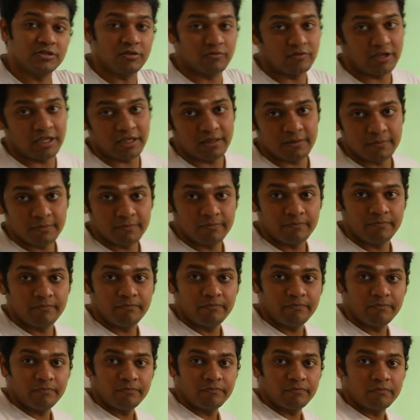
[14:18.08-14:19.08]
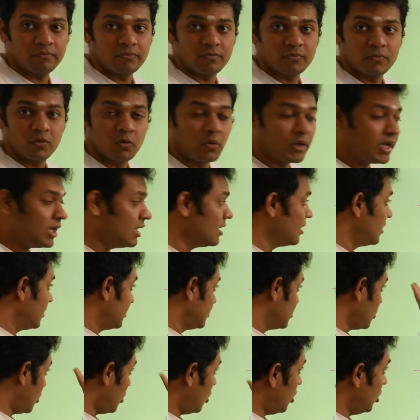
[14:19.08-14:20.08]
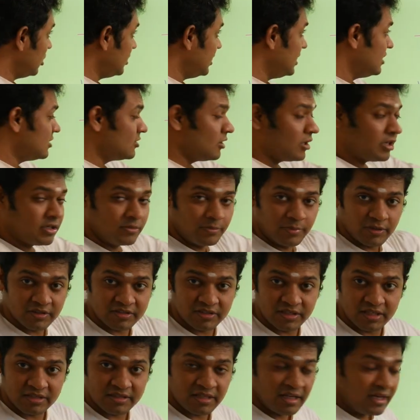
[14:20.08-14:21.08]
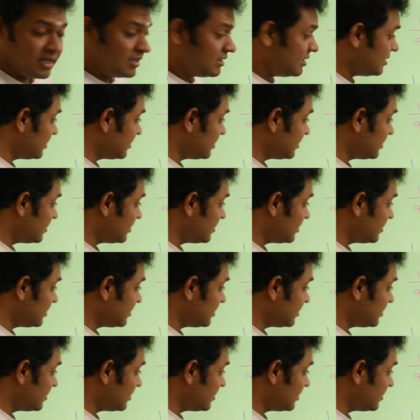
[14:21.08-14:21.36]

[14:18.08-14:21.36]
of 9. Okay. So all these are in percentage. See,